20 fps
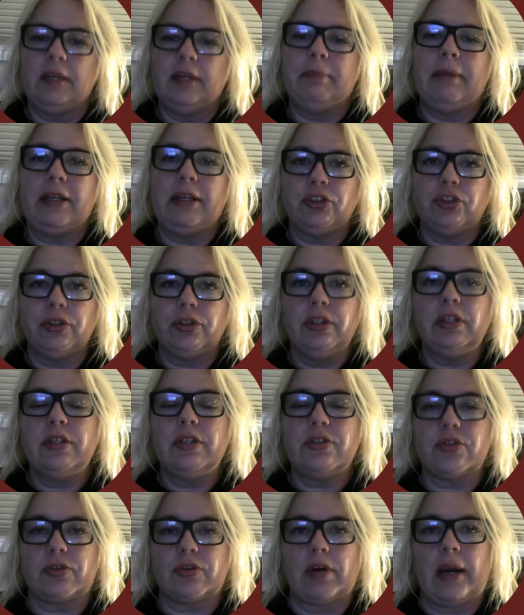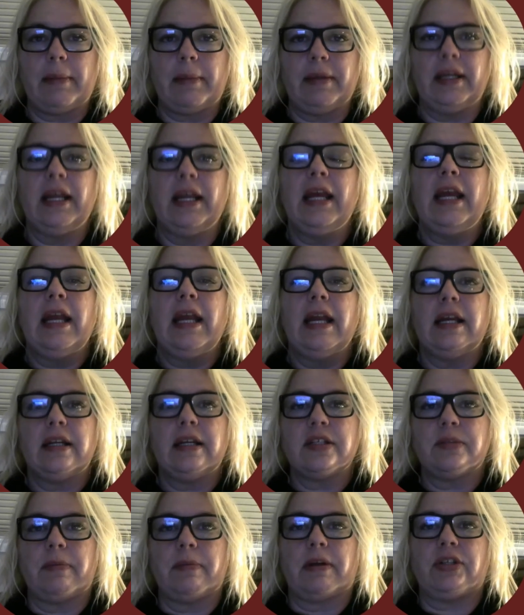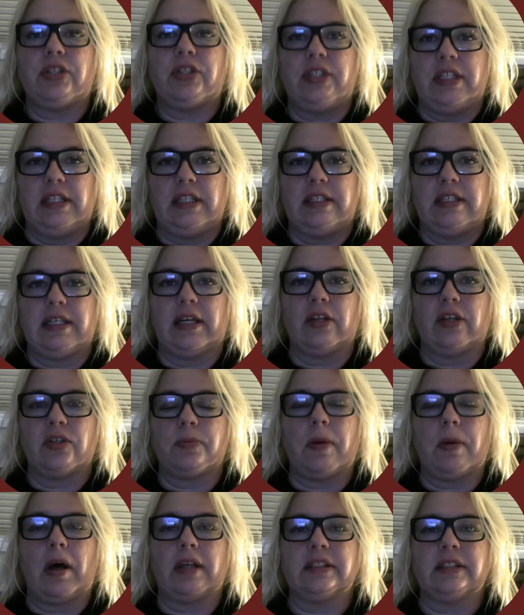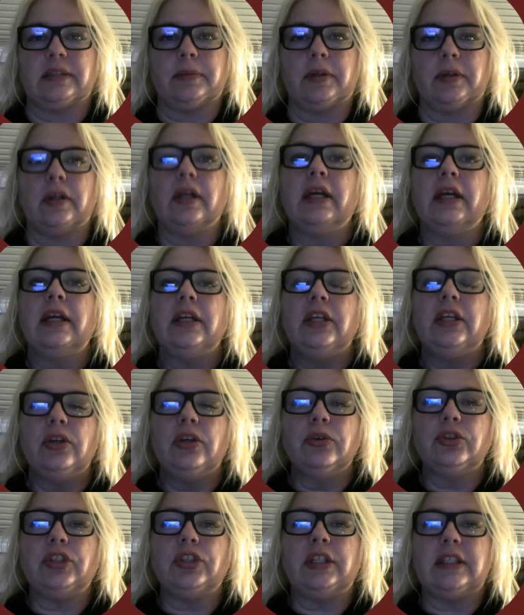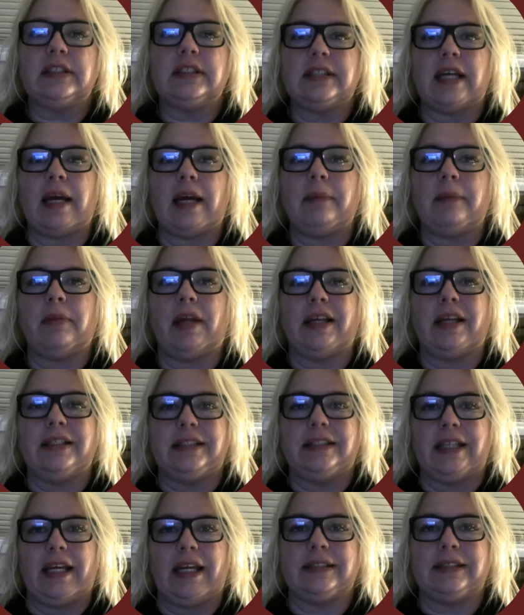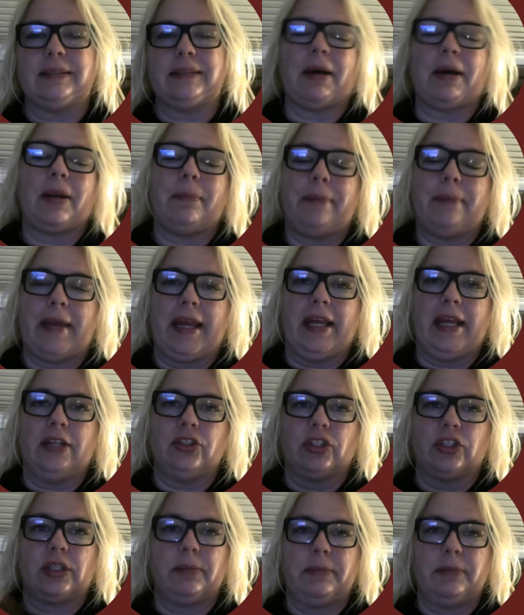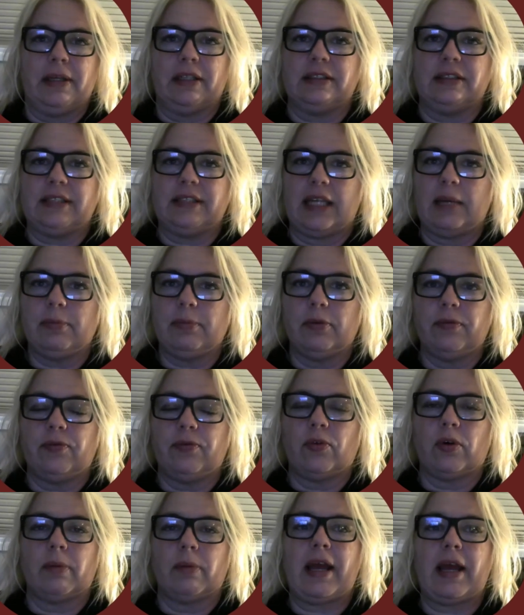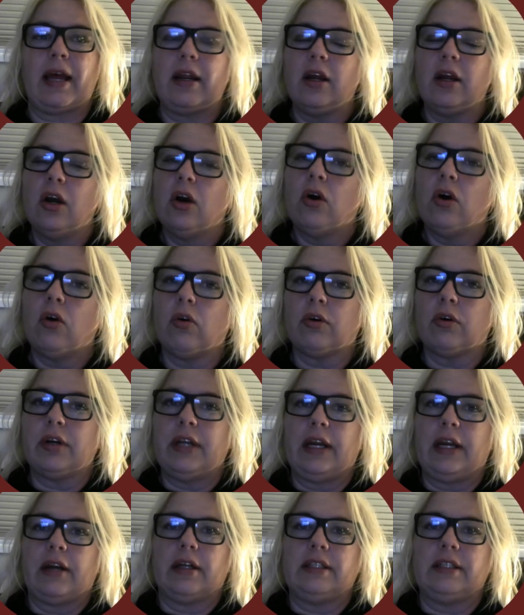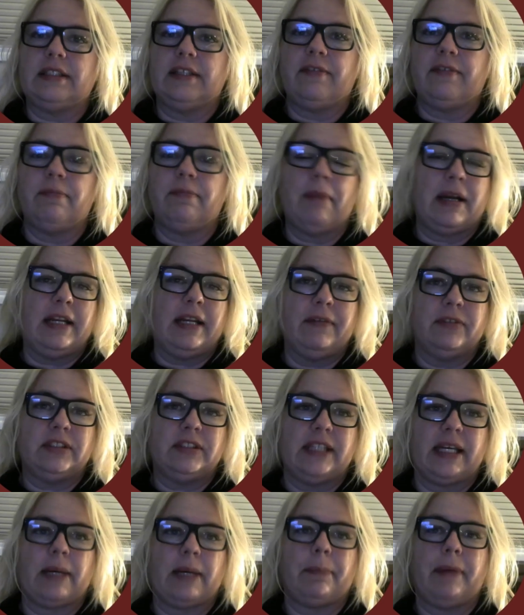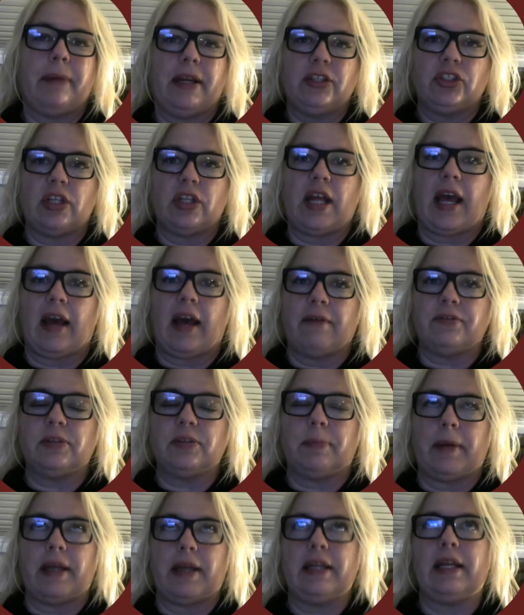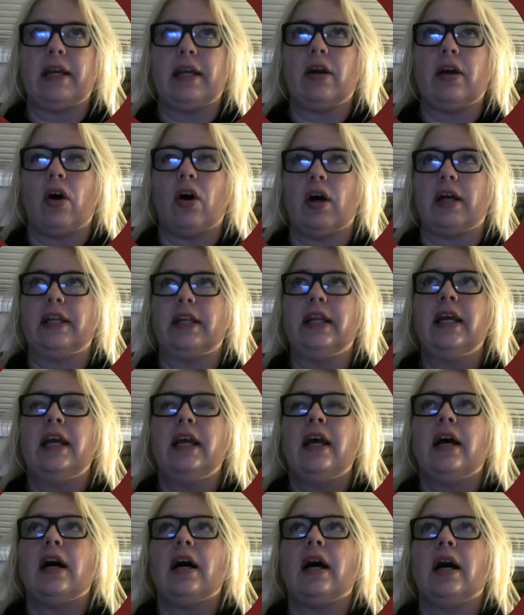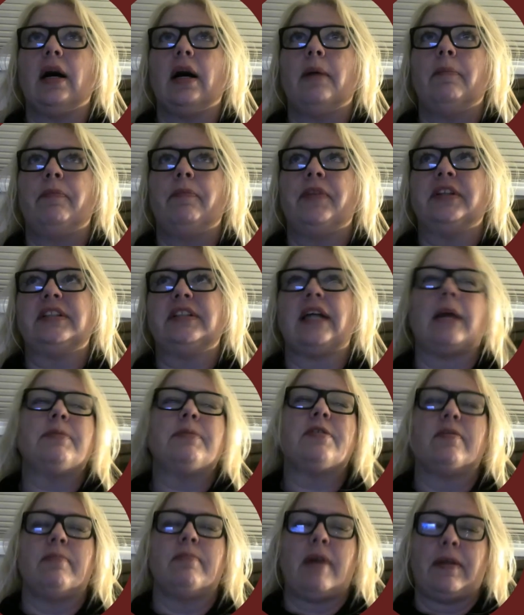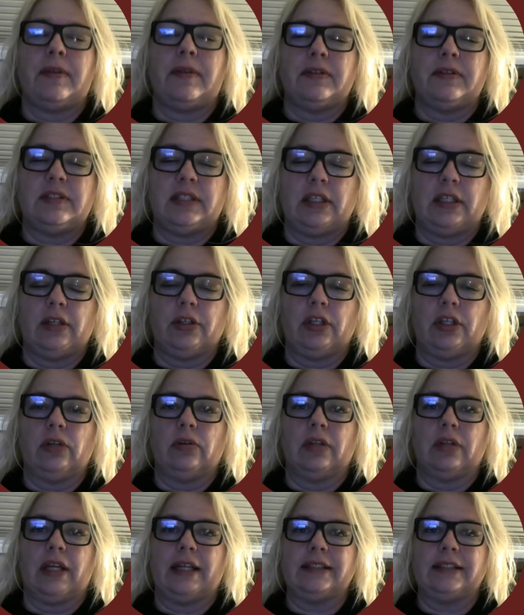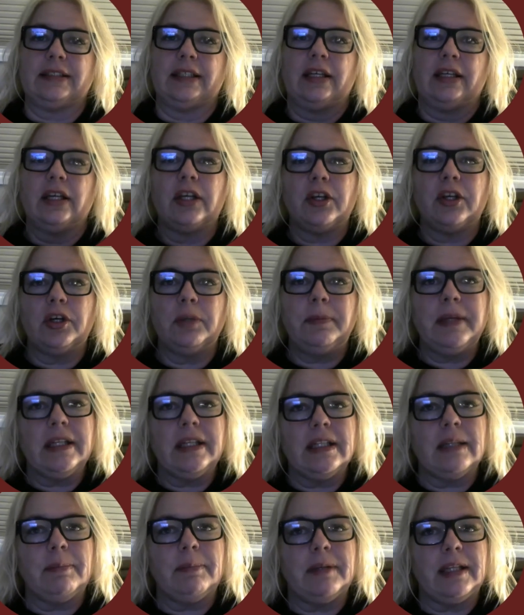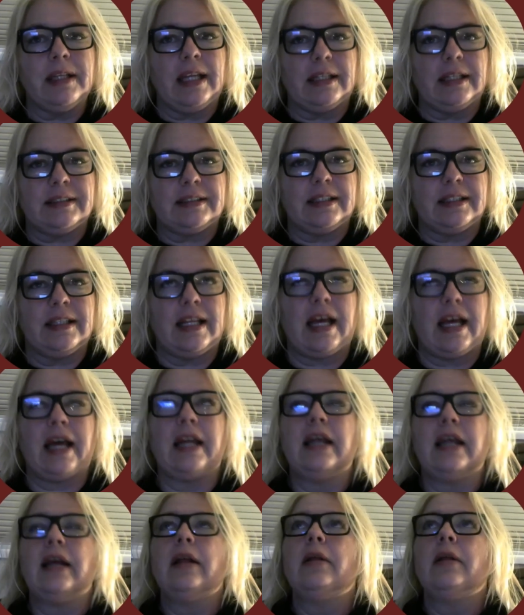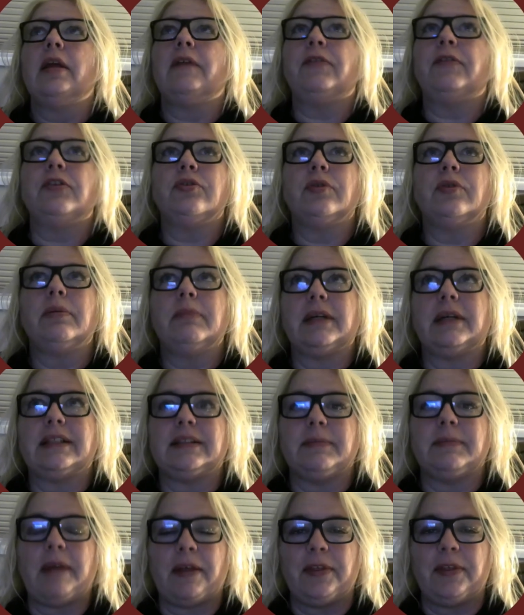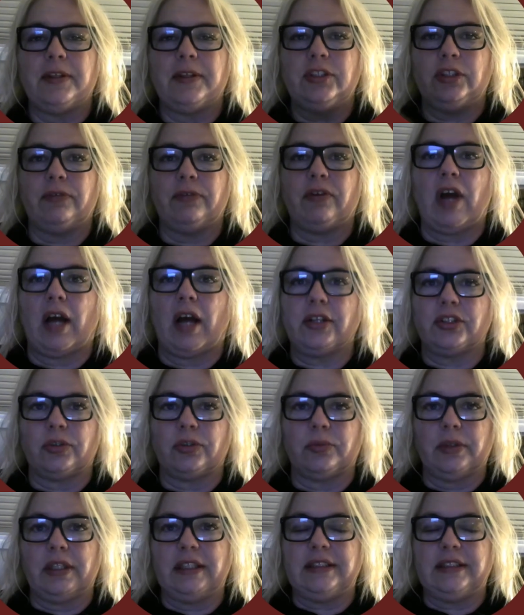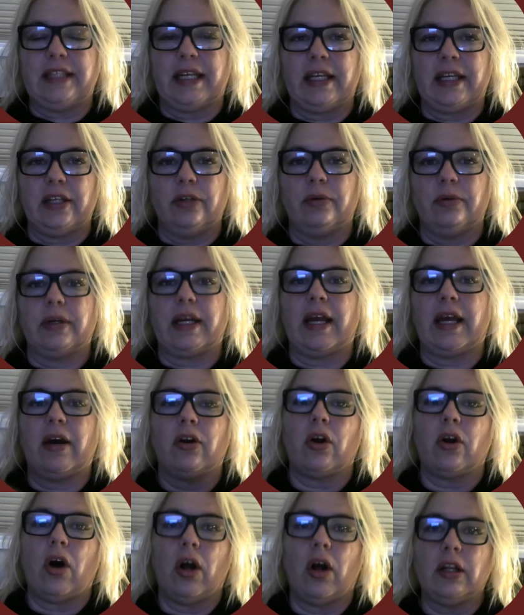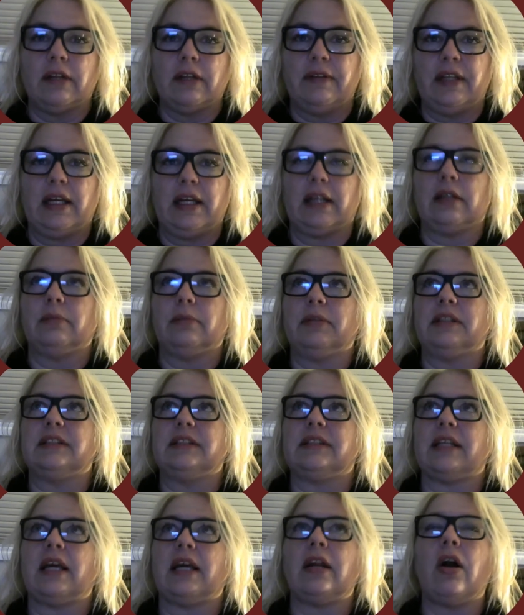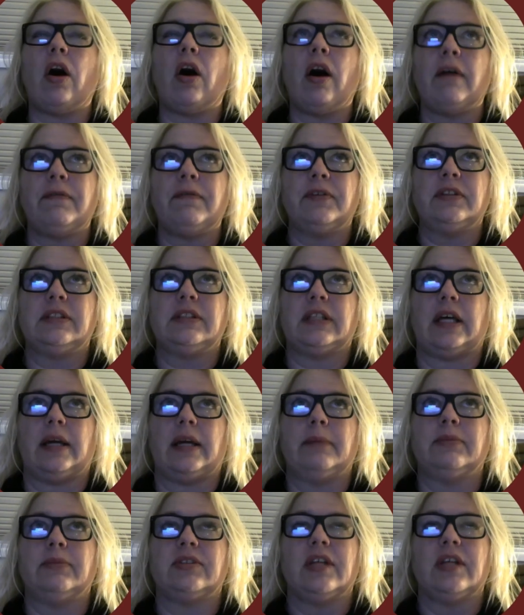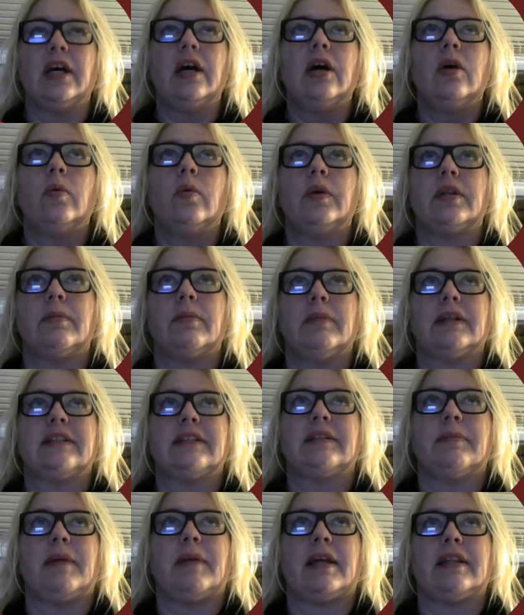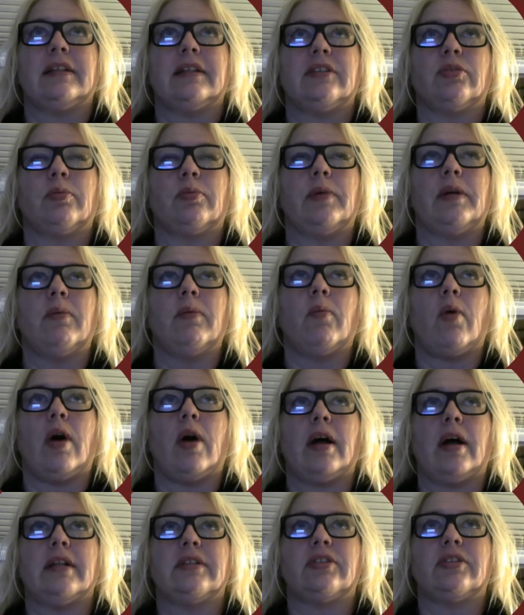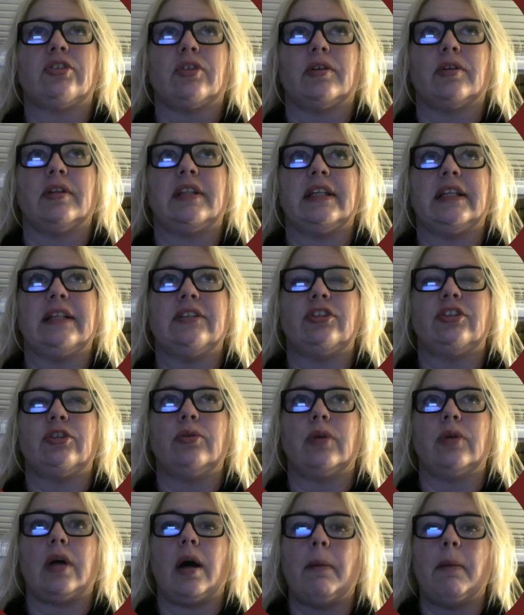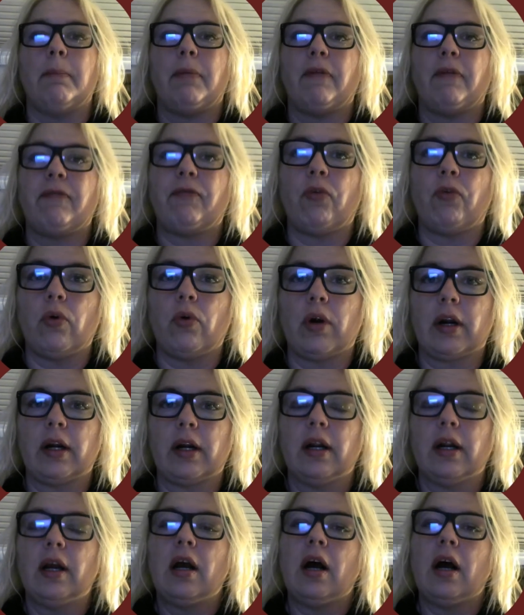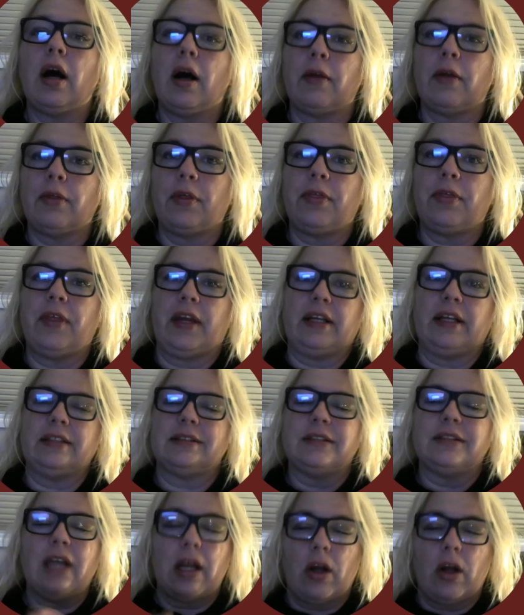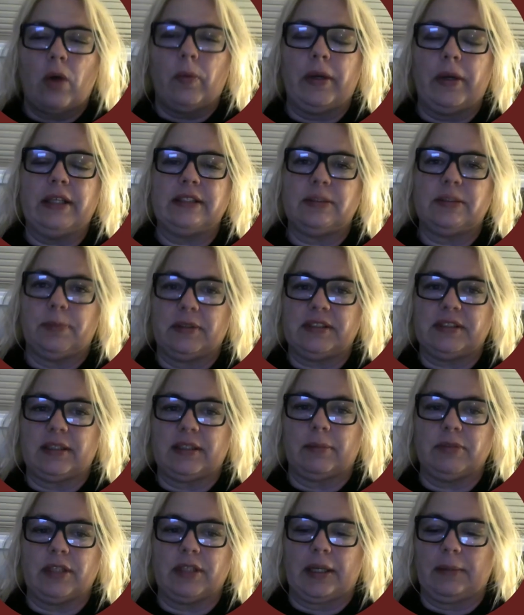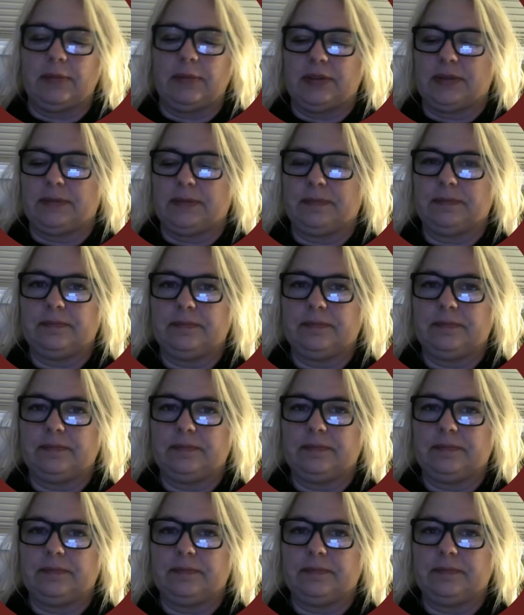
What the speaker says: Make sure you describe it in as much detail as possible. Usually the timeline takes about a page. It can be in table format or a narrative, might even take a page and a half depending on the types of methods that you're utilizing. Could be a little bit less than that. If you're doing mixed methods, you've got to really take into account all of the elements, and oftentimes with mixed methods, we want certain things to come before other things. Not always, but sometimes.